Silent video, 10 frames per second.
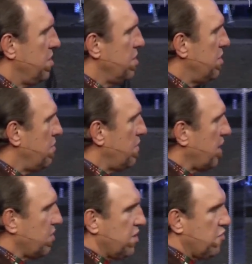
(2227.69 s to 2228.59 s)
You know, they
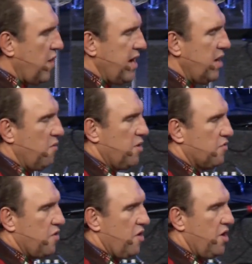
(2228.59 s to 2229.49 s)
got the training
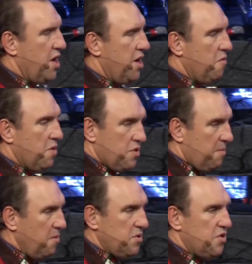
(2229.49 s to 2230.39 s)
wheels on. Well, the
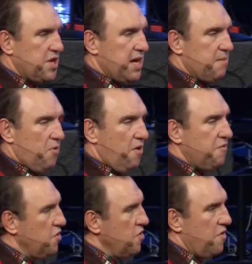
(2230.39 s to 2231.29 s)
moment you take them off,
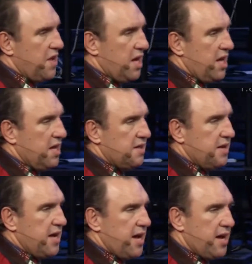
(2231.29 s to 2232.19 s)
you know they're going to hit the
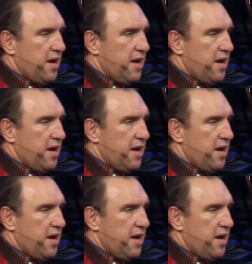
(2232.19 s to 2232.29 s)
deck.